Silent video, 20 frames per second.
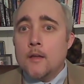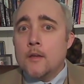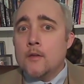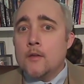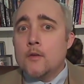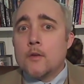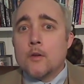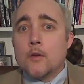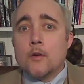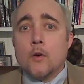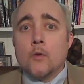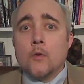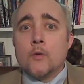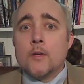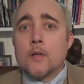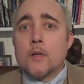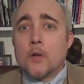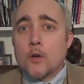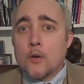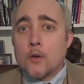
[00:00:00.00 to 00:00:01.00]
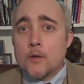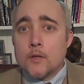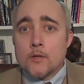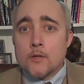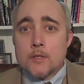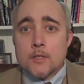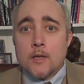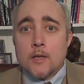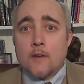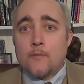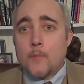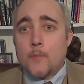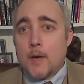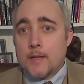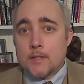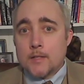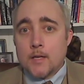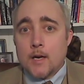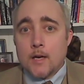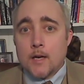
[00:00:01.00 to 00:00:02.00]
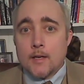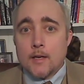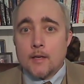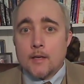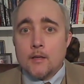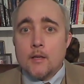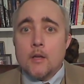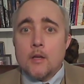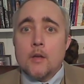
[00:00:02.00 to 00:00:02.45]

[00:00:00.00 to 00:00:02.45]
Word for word: You can only hurt yourself by talking.